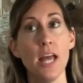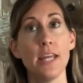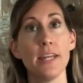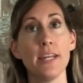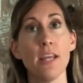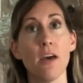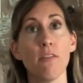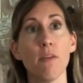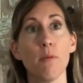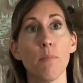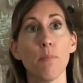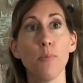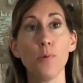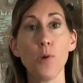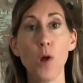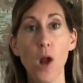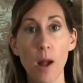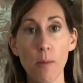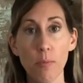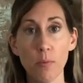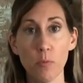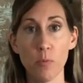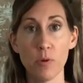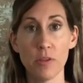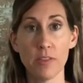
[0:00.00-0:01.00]
Now, the
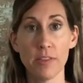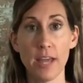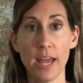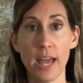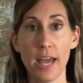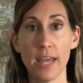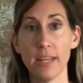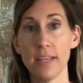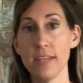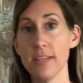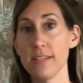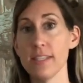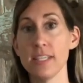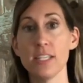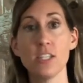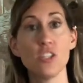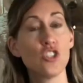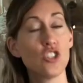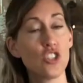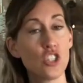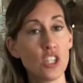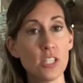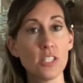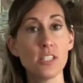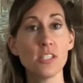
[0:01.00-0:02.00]
problem with that is it
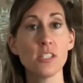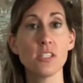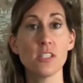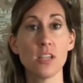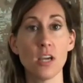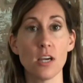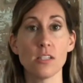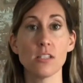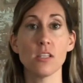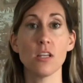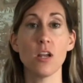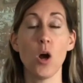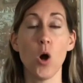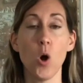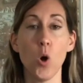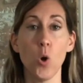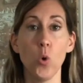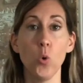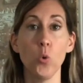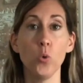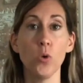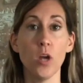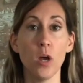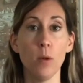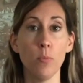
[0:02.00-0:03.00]
just doesn't
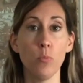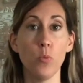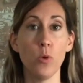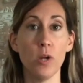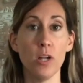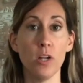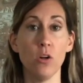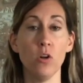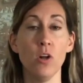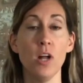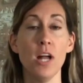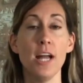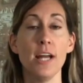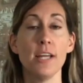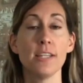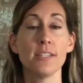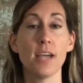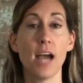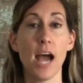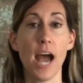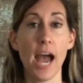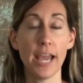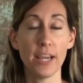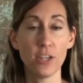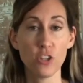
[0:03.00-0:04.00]
hold up well to
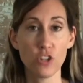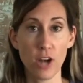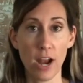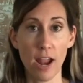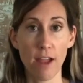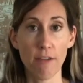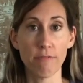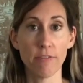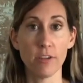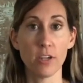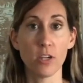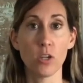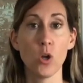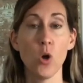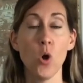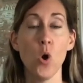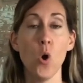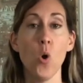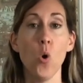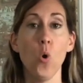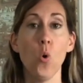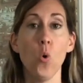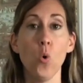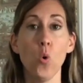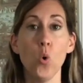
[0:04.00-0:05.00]
high traffic
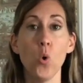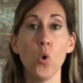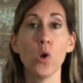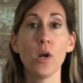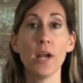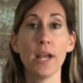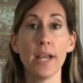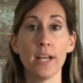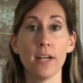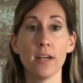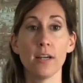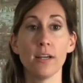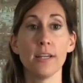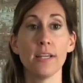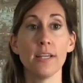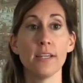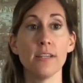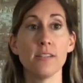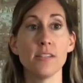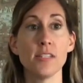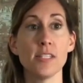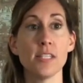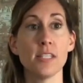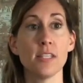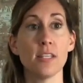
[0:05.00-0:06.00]
or
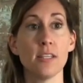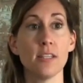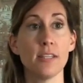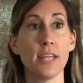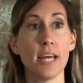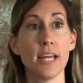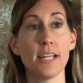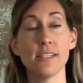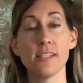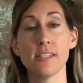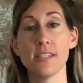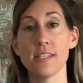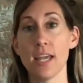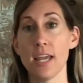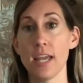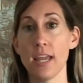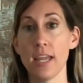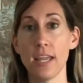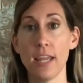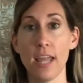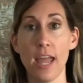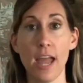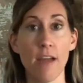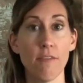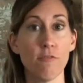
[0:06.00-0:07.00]
areas that
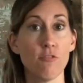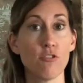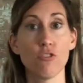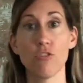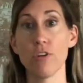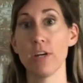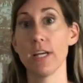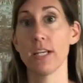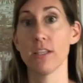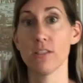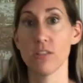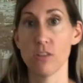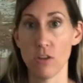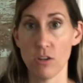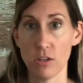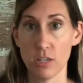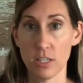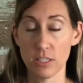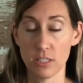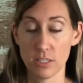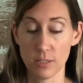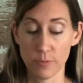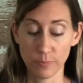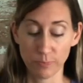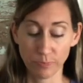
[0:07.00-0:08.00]
say have drinks on
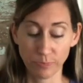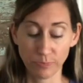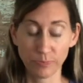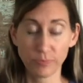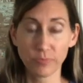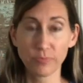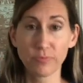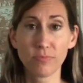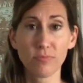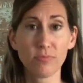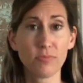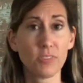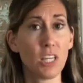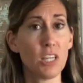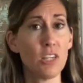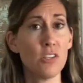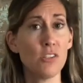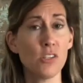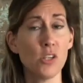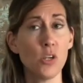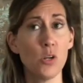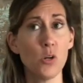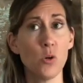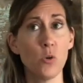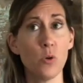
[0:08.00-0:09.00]
it.
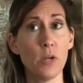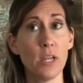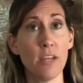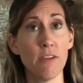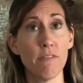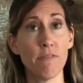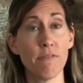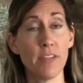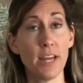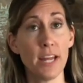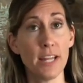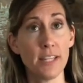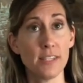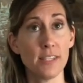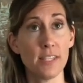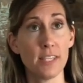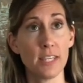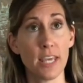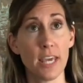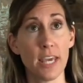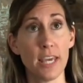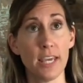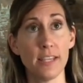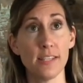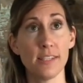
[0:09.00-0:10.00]
So if that's the
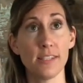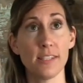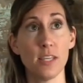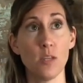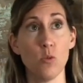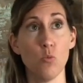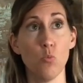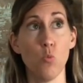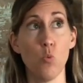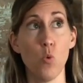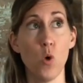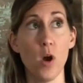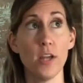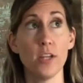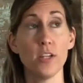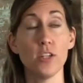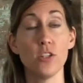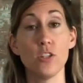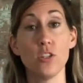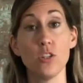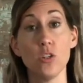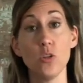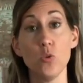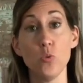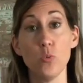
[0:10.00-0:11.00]
case, then
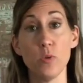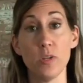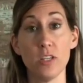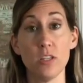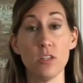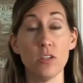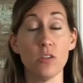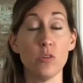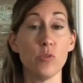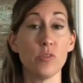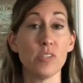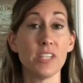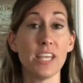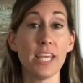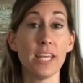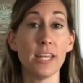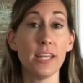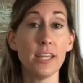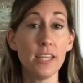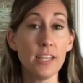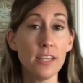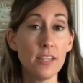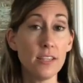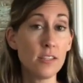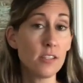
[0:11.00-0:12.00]
what do we use, and
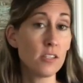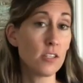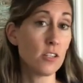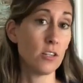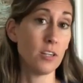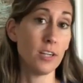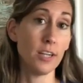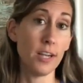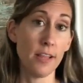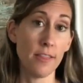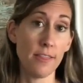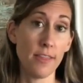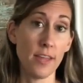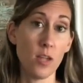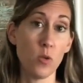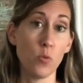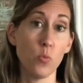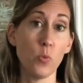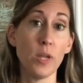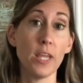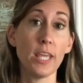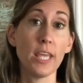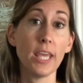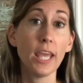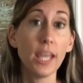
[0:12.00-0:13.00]
is there anything
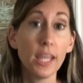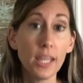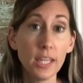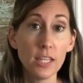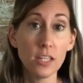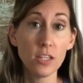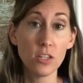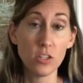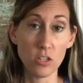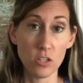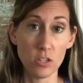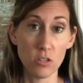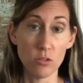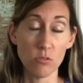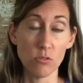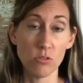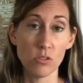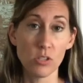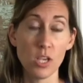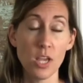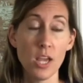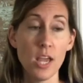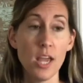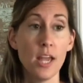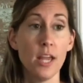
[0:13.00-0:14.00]
we can
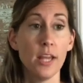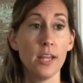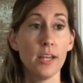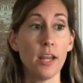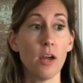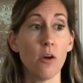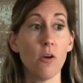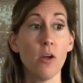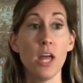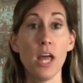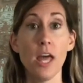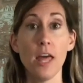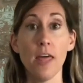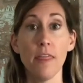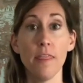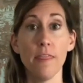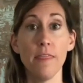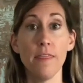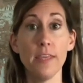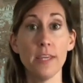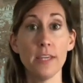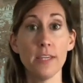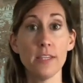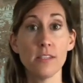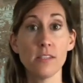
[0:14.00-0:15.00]
use? Now,
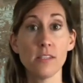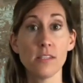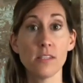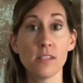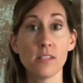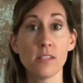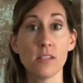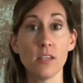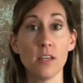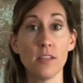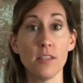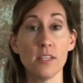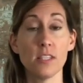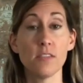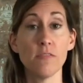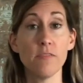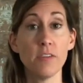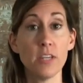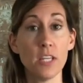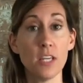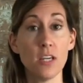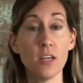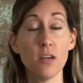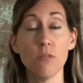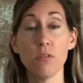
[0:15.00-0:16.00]
this
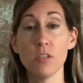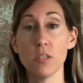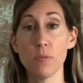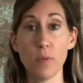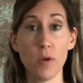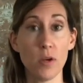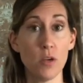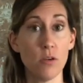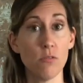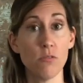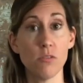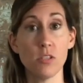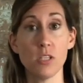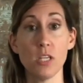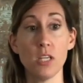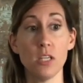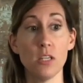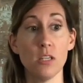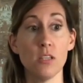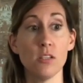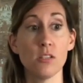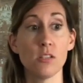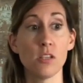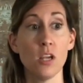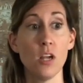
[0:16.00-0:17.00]
video, this post
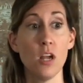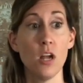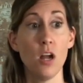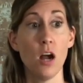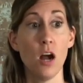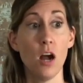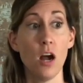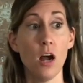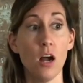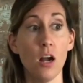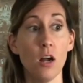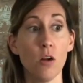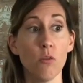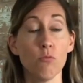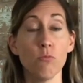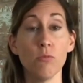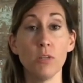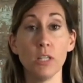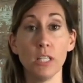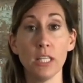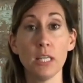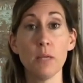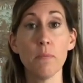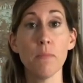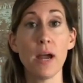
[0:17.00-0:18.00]
is
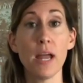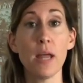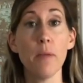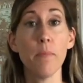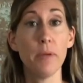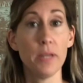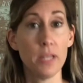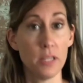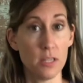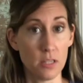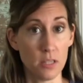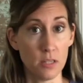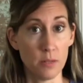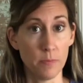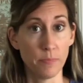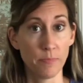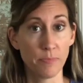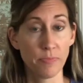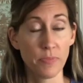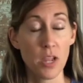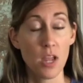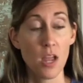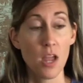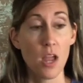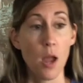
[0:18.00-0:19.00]
really my opinion,
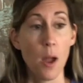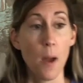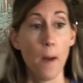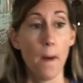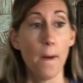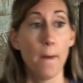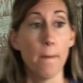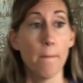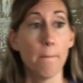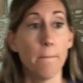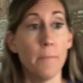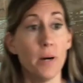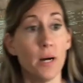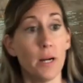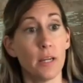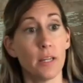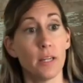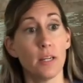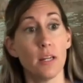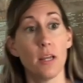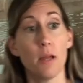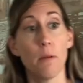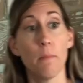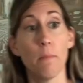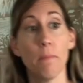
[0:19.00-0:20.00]

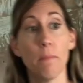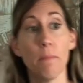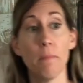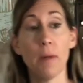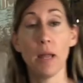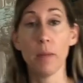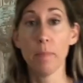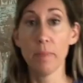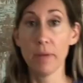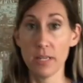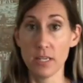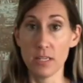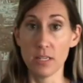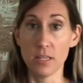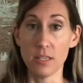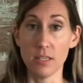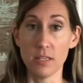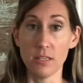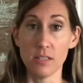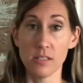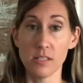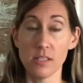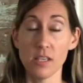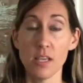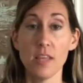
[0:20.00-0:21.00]
but my opinion
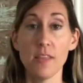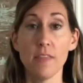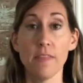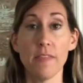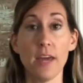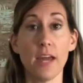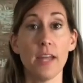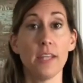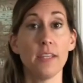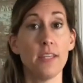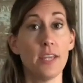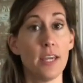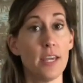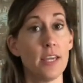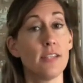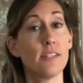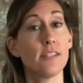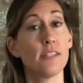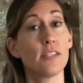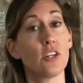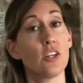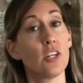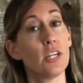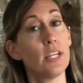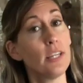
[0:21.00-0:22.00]
is that
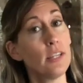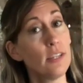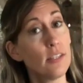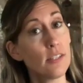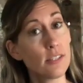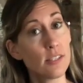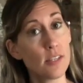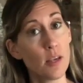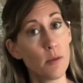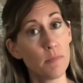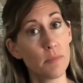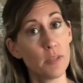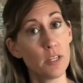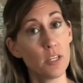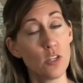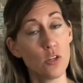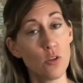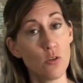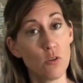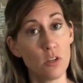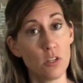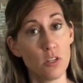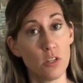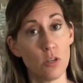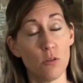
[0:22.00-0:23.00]
yes, there is something
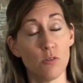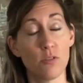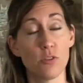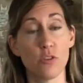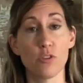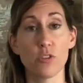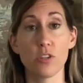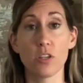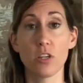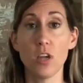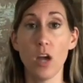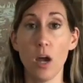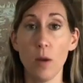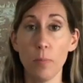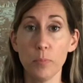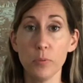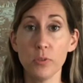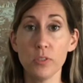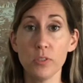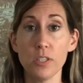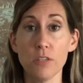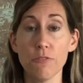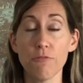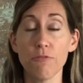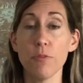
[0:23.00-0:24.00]
you can use. There's a couple
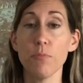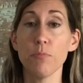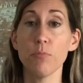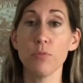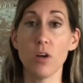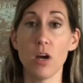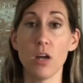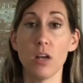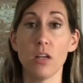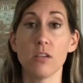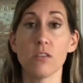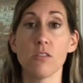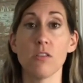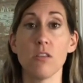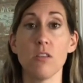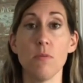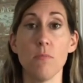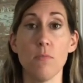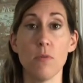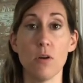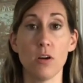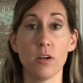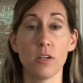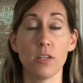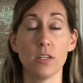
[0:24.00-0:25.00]
different products on the
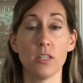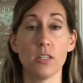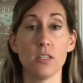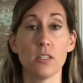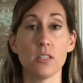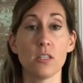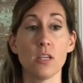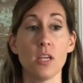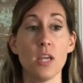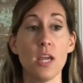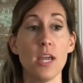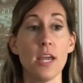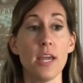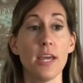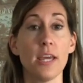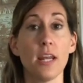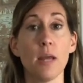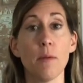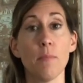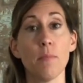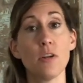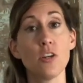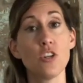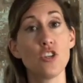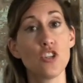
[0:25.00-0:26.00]
market, and I'm
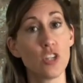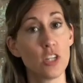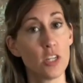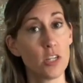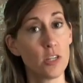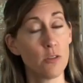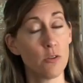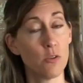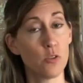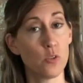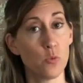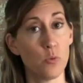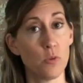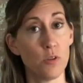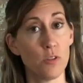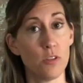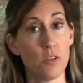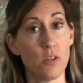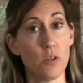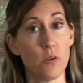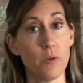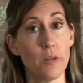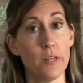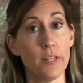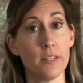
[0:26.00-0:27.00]
going to share those with
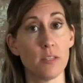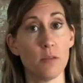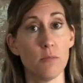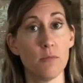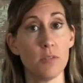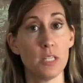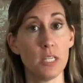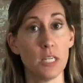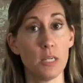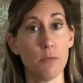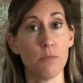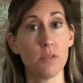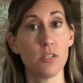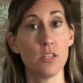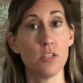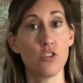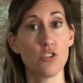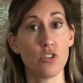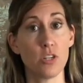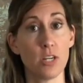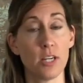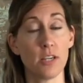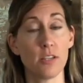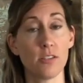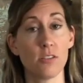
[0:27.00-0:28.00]
you and some tips and
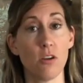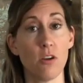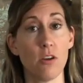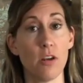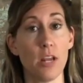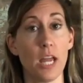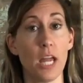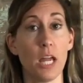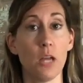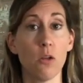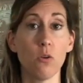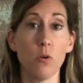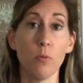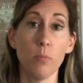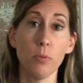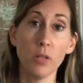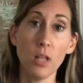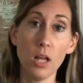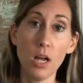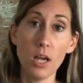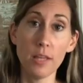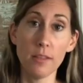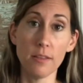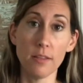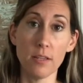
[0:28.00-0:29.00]
tricks on how to
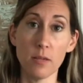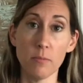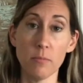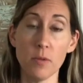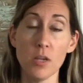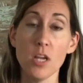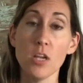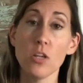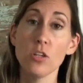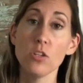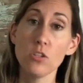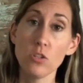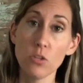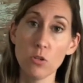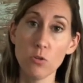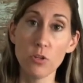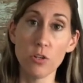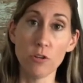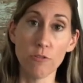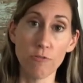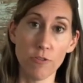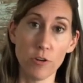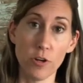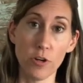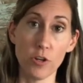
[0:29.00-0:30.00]
apply them to
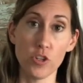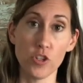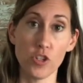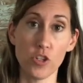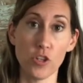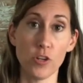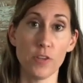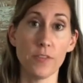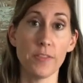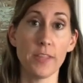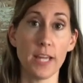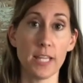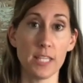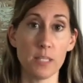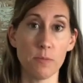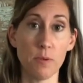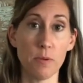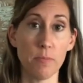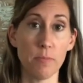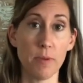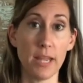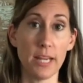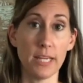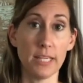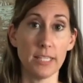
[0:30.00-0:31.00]
your furniture that's been
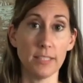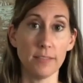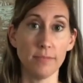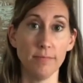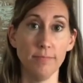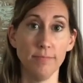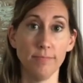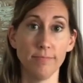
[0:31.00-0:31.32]
painted.